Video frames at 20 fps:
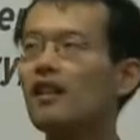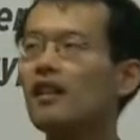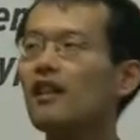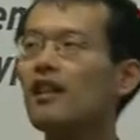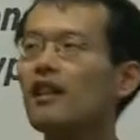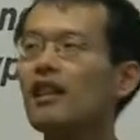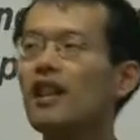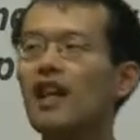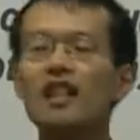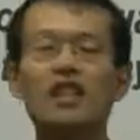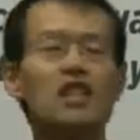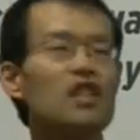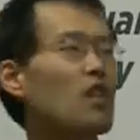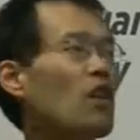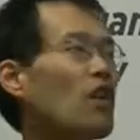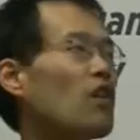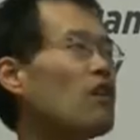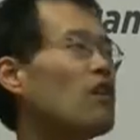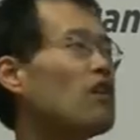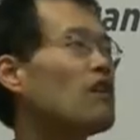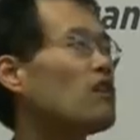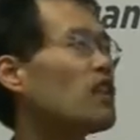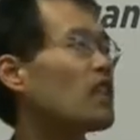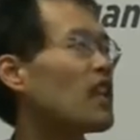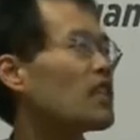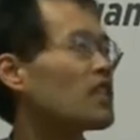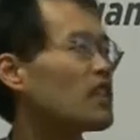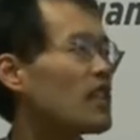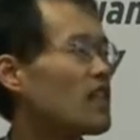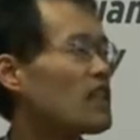In addition, we
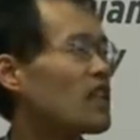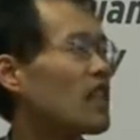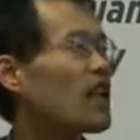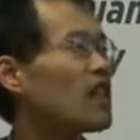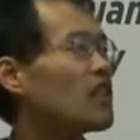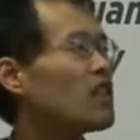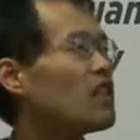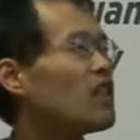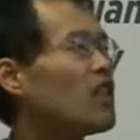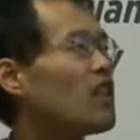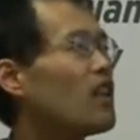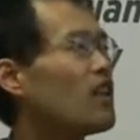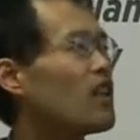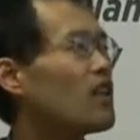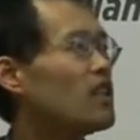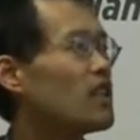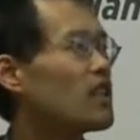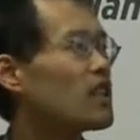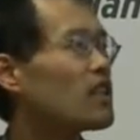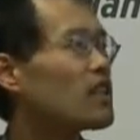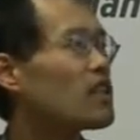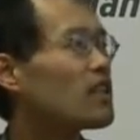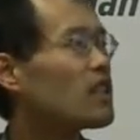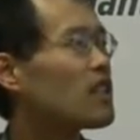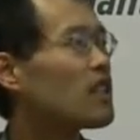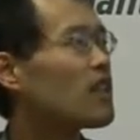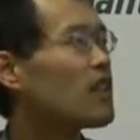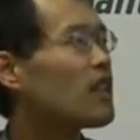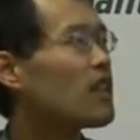can say that this